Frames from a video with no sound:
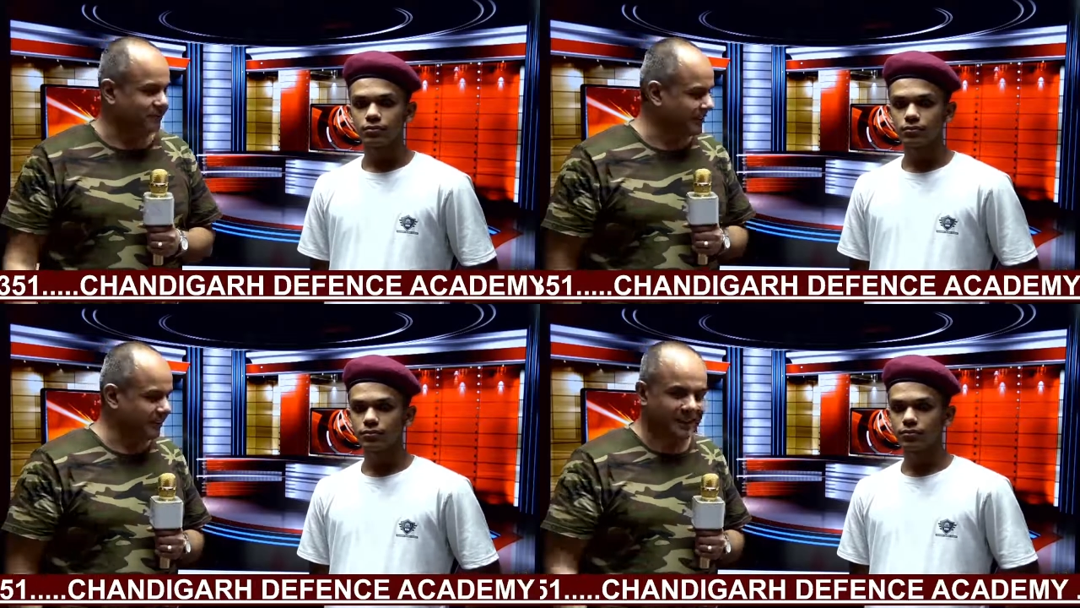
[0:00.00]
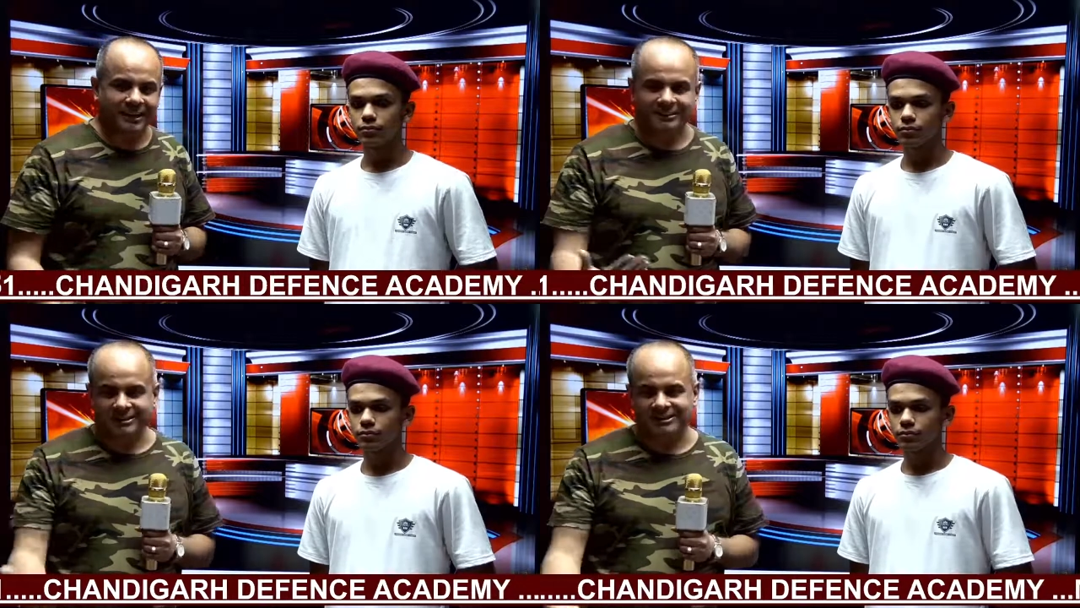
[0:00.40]
Speaker 1: end
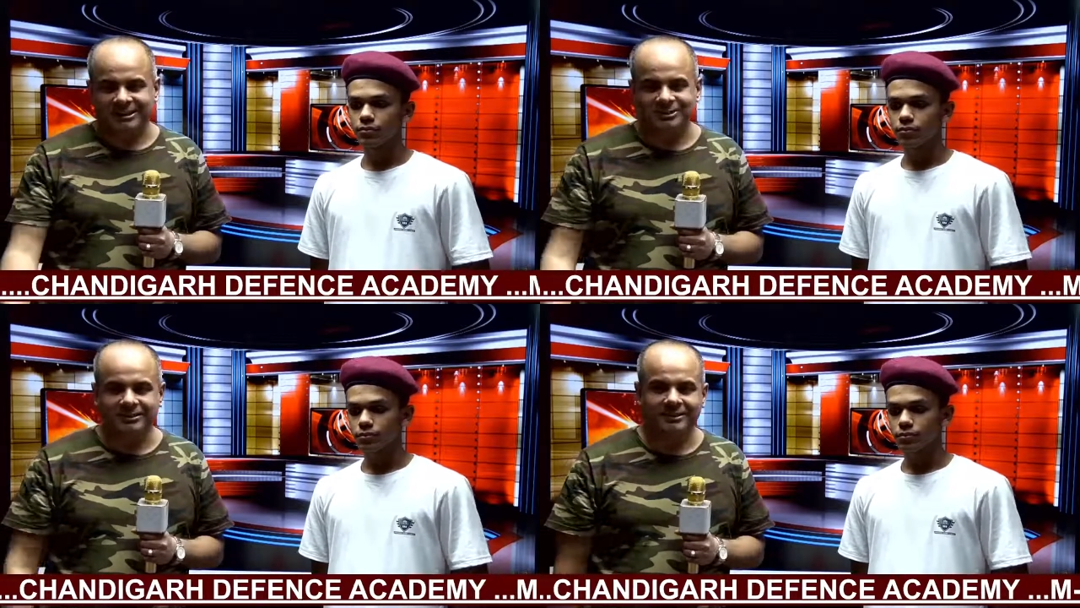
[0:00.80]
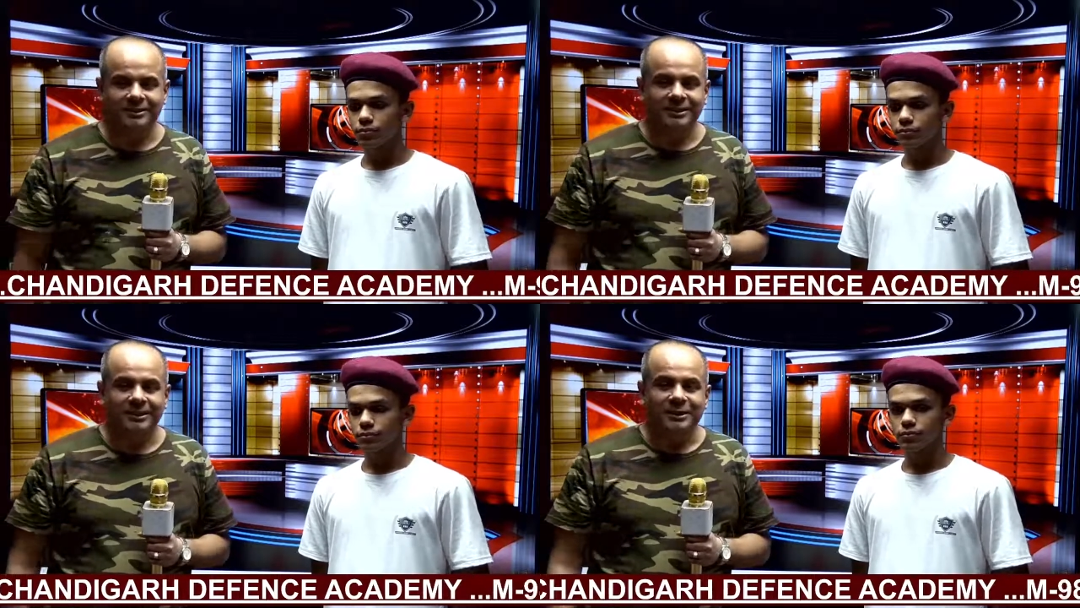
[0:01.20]
this session.
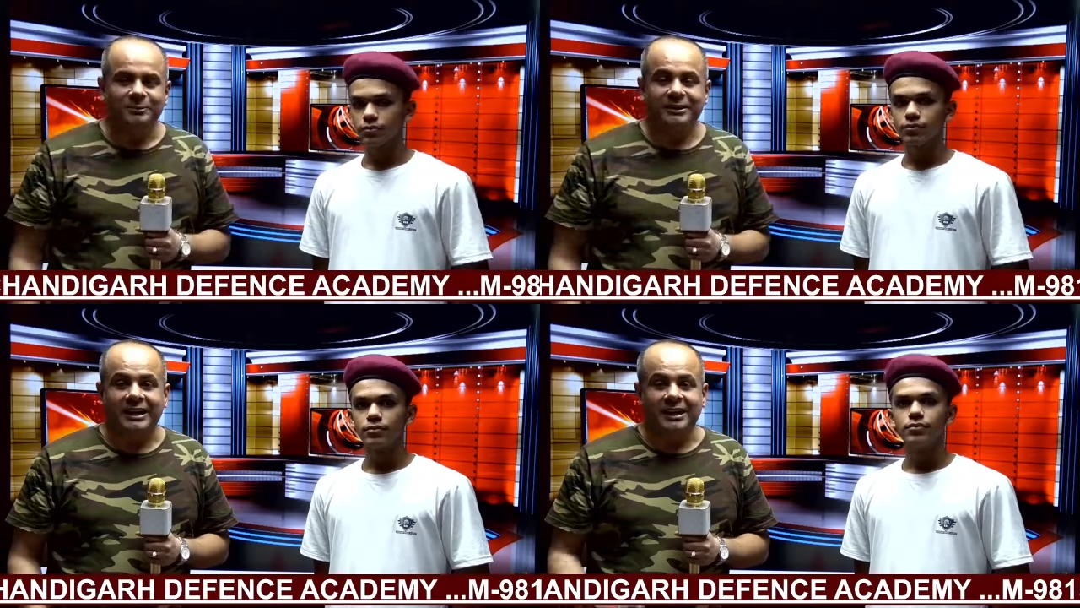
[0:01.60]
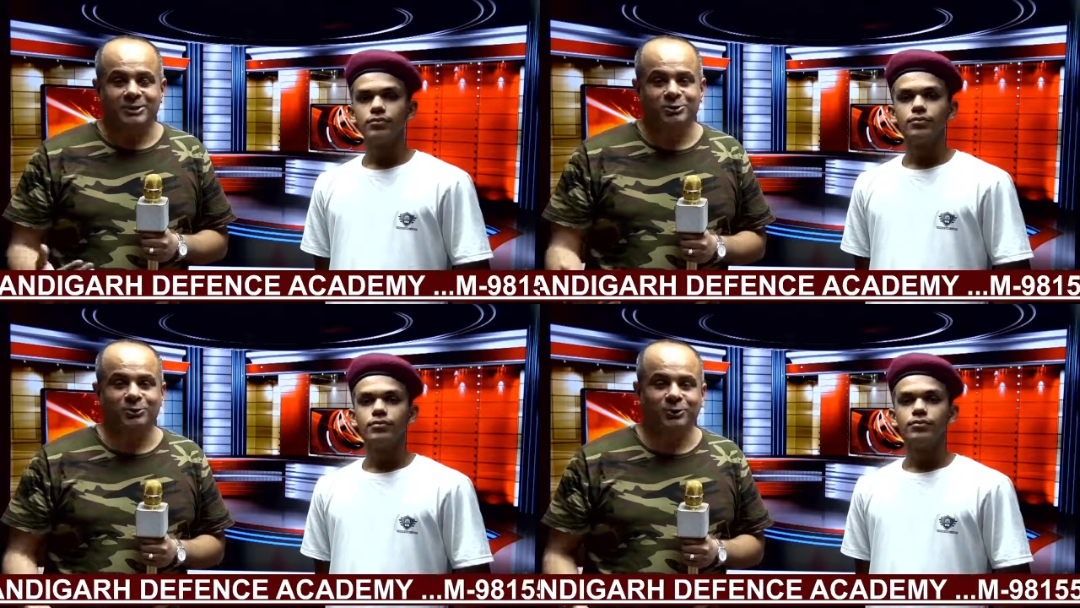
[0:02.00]
But as you
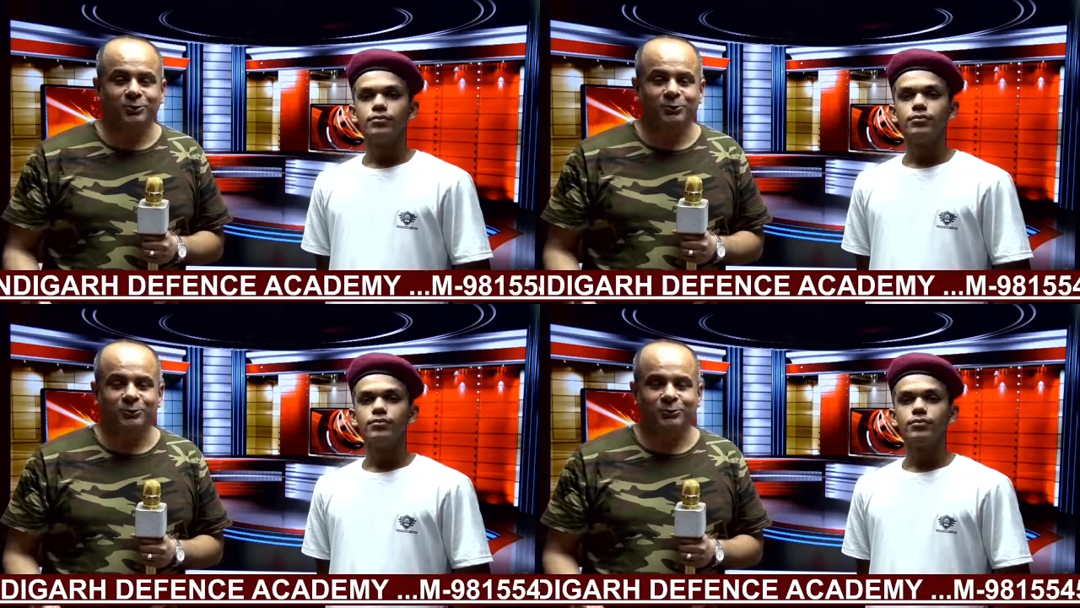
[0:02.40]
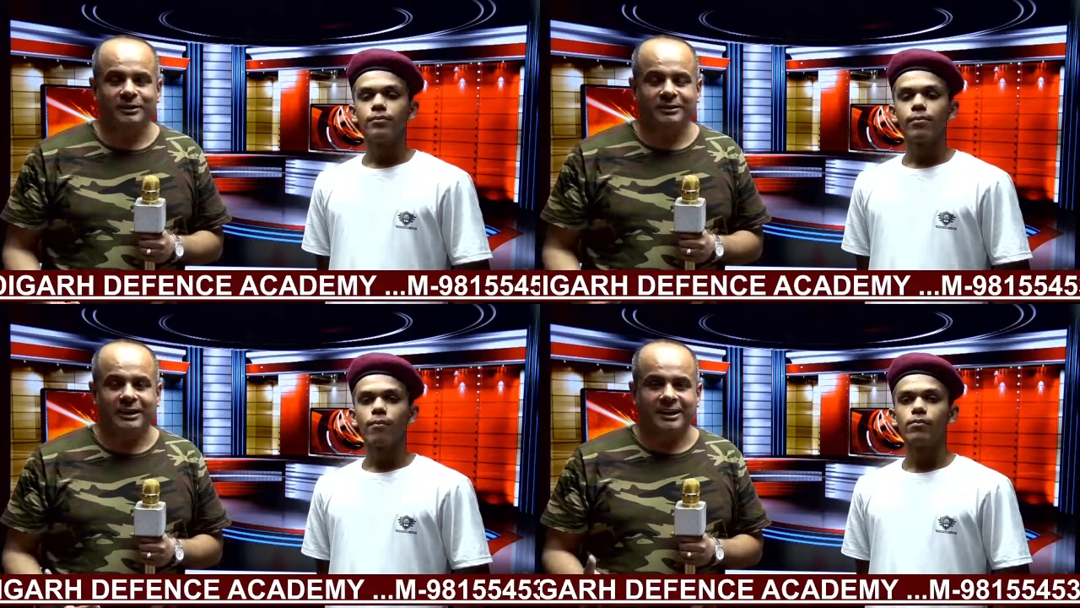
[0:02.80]
know,
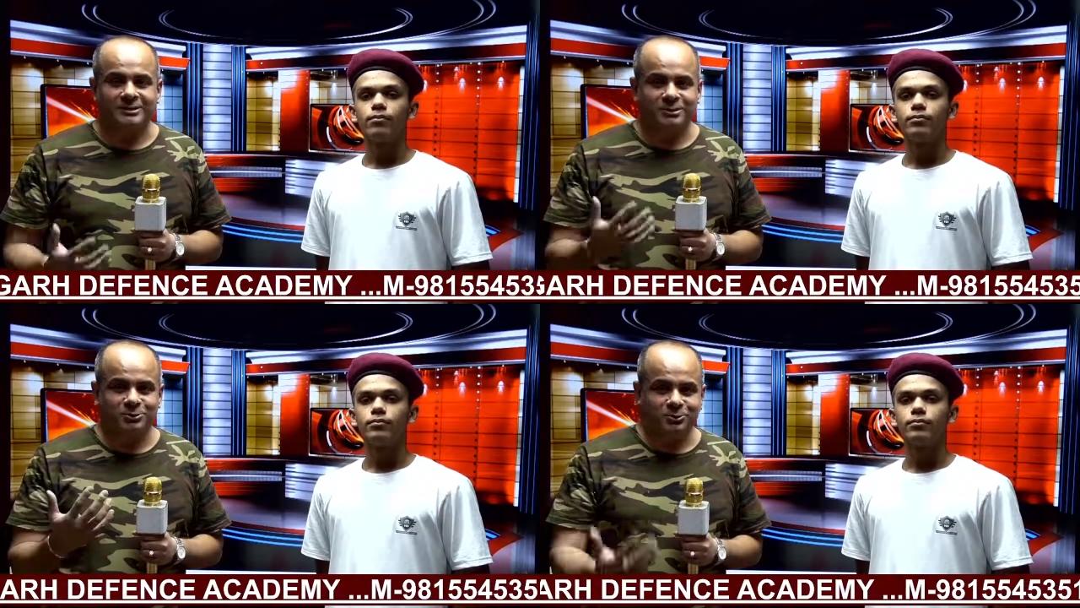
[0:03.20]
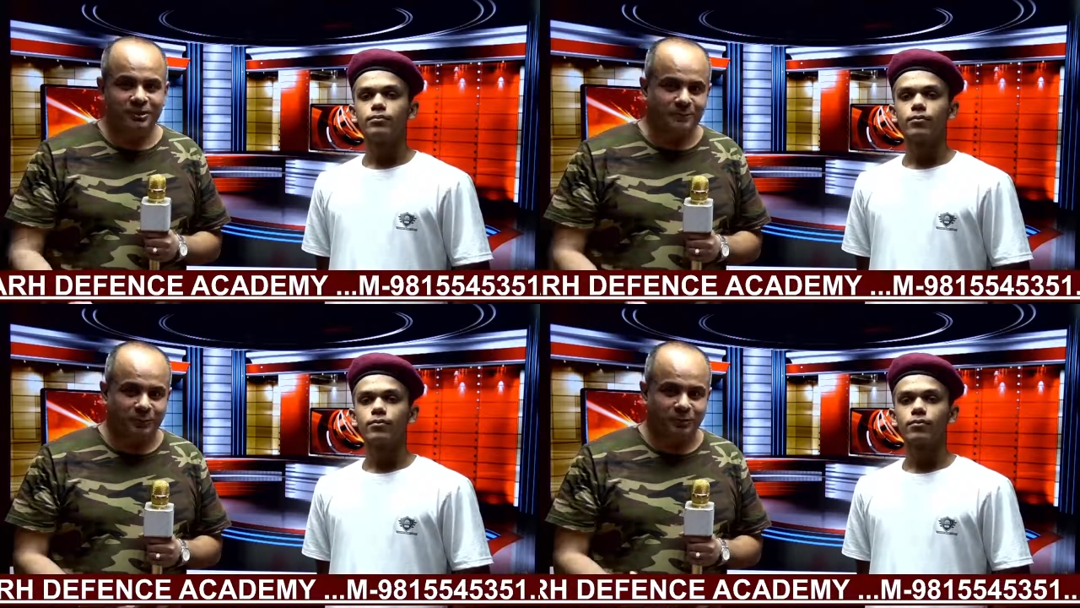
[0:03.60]
as the student
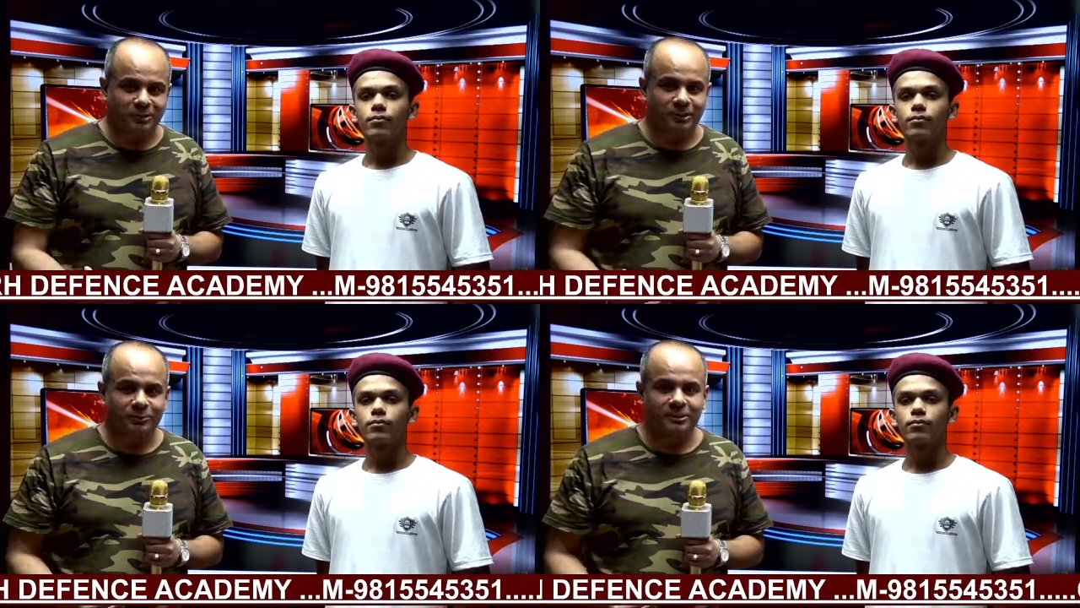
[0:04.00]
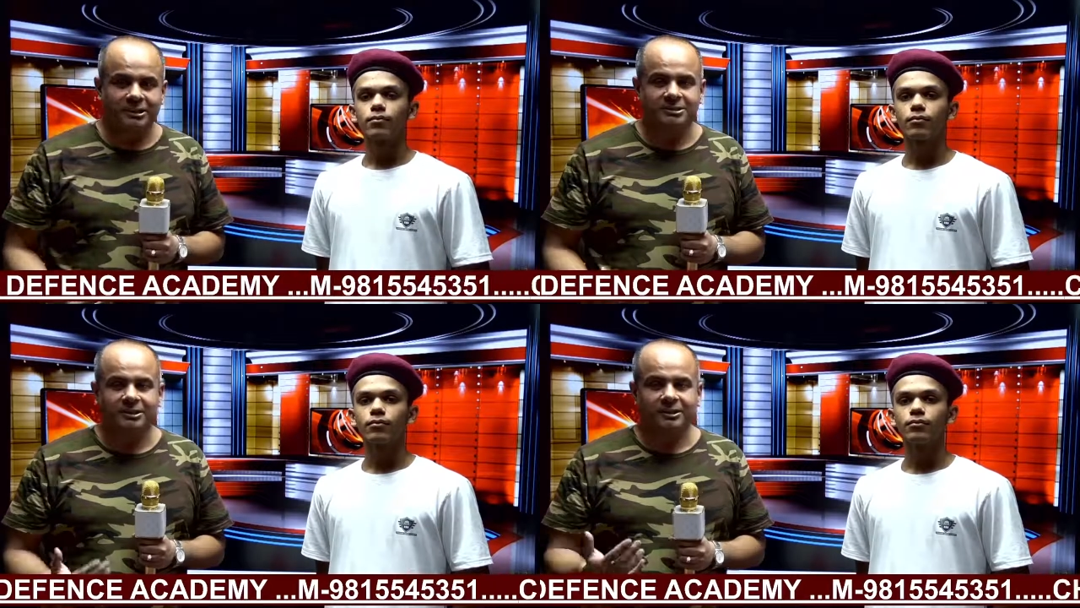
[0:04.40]
pointed out, that
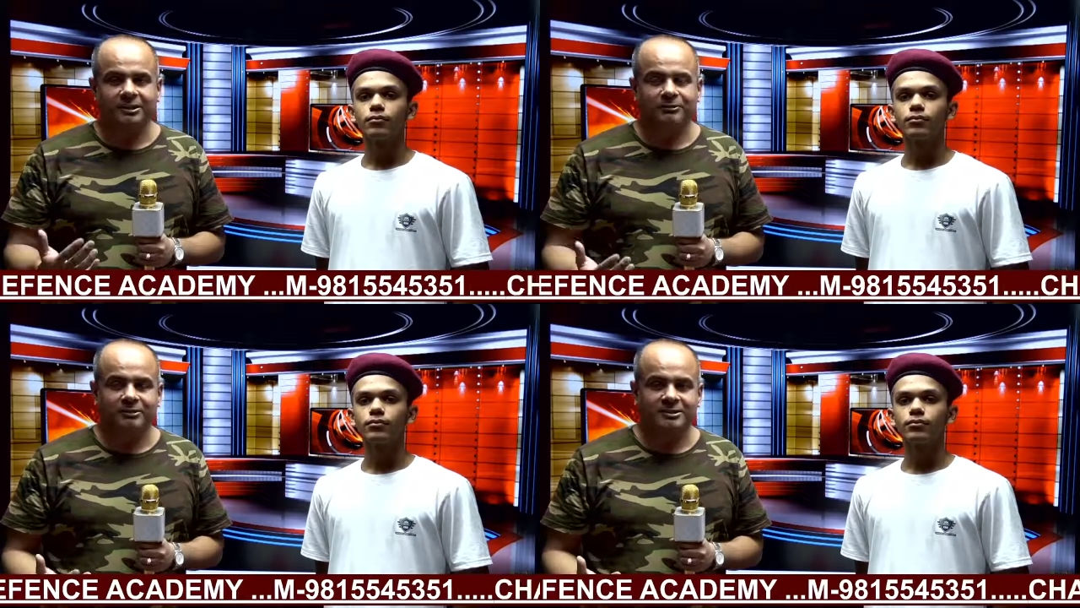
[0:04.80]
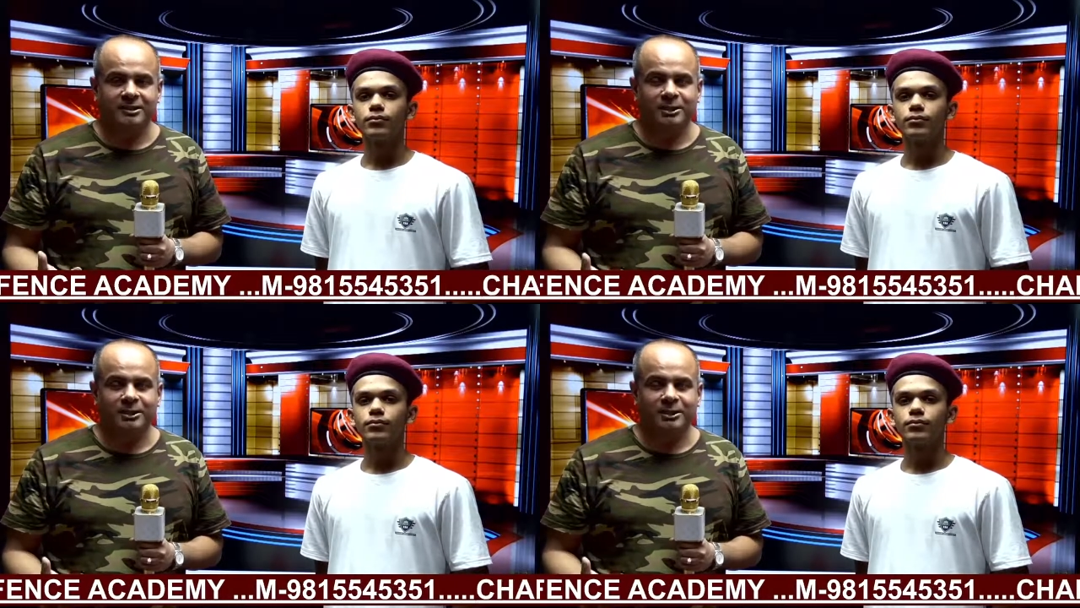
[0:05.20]
Chandigarh Defense Academy